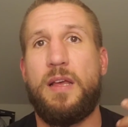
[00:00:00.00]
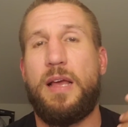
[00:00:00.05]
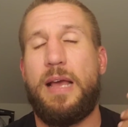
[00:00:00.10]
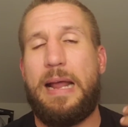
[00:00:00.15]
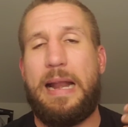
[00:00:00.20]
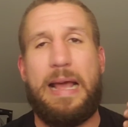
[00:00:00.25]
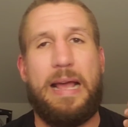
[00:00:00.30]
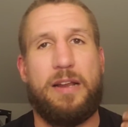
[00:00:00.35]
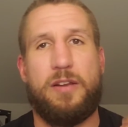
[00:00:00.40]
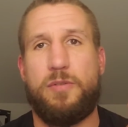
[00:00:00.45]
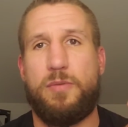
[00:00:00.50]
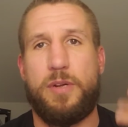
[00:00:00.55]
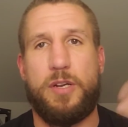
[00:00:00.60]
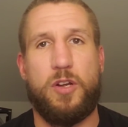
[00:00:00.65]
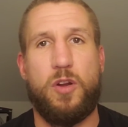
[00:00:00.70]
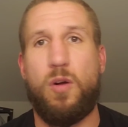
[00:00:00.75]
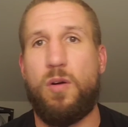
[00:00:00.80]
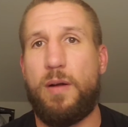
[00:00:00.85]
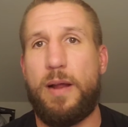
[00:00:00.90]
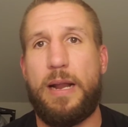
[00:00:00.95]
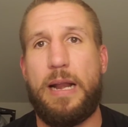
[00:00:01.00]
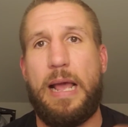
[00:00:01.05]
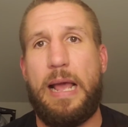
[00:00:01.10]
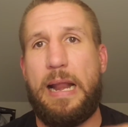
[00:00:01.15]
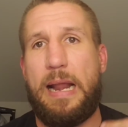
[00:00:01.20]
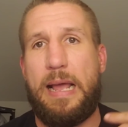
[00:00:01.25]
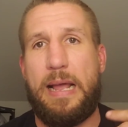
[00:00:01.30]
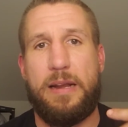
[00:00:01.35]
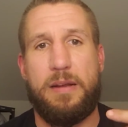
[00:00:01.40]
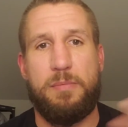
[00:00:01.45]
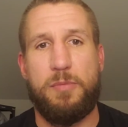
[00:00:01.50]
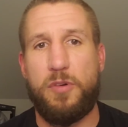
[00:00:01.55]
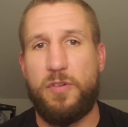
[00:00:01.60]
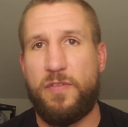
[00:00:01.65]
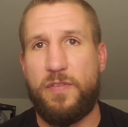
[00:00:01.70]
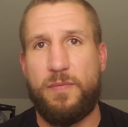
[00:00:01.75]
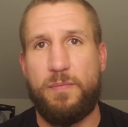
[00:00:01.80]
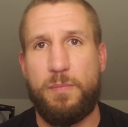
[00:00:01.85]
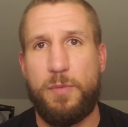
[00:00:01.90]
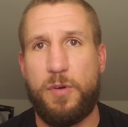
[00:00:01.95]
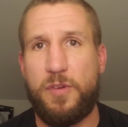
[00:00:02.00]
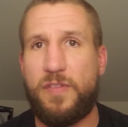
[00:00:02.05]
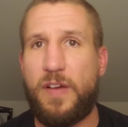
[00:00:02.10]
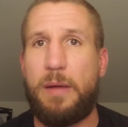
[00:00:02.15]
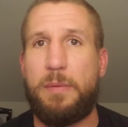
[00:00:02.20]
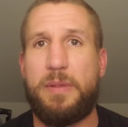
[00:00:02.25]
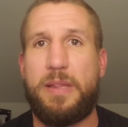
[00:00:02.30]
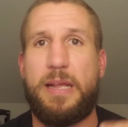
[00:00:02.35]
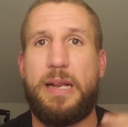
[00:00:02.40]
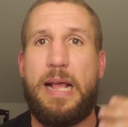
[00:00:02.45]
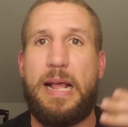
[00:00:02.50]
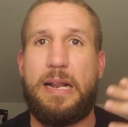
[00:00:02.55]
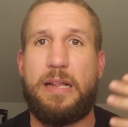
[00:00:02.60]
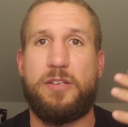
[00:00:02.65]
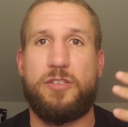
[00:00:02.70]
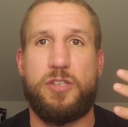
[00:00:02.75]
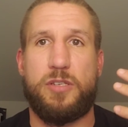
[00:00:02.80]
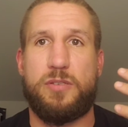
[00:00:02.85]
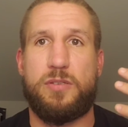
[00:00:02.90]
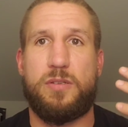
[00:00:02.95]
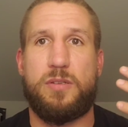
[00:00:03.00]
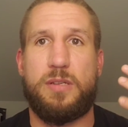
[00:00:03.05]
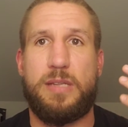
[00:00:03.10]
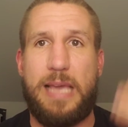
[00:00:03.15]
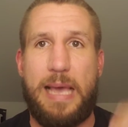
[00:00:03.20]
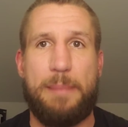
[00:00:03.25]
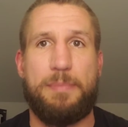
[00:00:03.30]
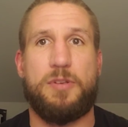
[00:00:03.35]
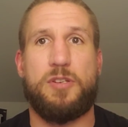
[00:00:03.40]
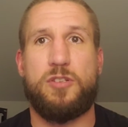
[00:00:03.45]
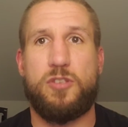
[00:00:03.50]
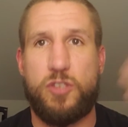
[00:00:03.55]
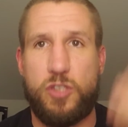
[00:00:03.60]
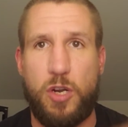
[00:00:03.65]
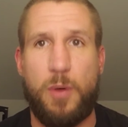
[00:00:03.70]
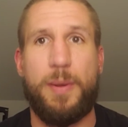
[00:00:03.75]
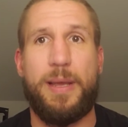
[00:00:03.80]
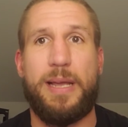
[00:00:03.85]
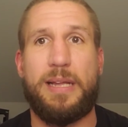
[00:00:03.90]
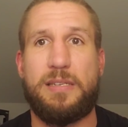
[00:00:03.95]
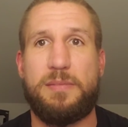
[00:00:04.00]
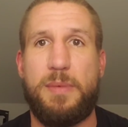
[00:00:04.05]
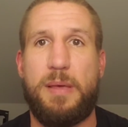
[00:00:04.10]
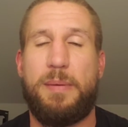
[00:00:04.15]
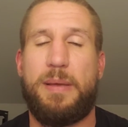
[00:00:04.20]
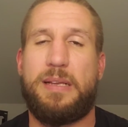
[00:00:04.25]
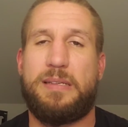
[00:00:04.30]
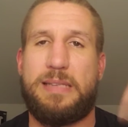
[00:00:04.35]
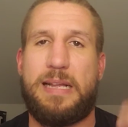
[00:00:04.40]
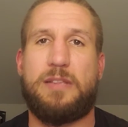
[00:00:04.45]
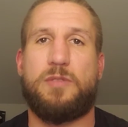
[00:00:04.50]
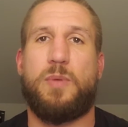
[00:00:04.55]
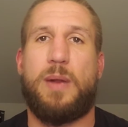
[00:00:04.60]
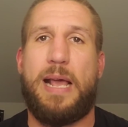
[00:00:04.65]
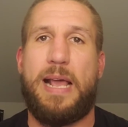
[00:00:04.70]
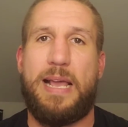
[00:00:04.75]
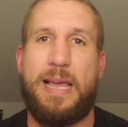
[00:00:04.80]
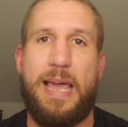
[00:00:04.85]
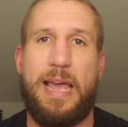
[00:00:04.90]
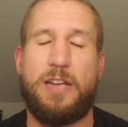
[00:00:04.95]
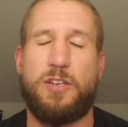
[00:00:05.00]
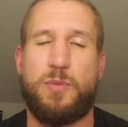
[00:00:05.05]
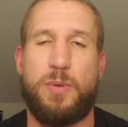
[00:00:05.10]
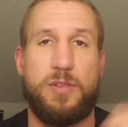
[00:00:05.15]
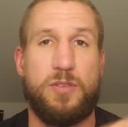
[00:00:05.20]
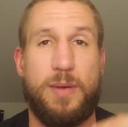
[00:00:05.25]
and I had to ignore it, and I had to move on with it, and it just kept showing it to me because that's what I engaged with.